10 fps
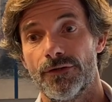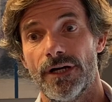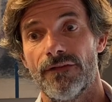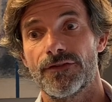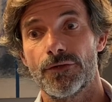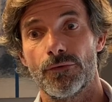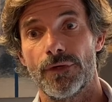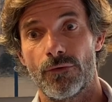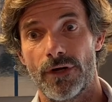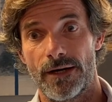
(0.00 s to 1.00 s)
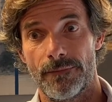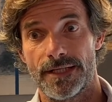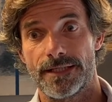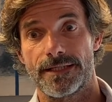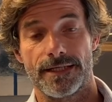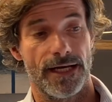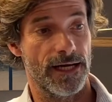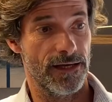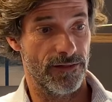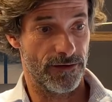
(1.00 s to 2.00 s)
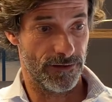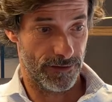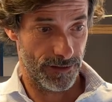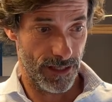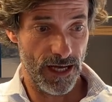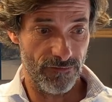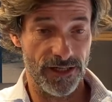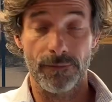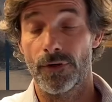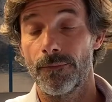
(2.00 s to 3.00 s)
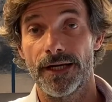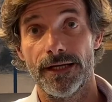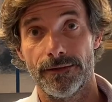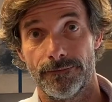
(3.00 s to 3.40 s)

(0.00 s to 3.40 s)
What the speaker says: have two requirements, either having a property,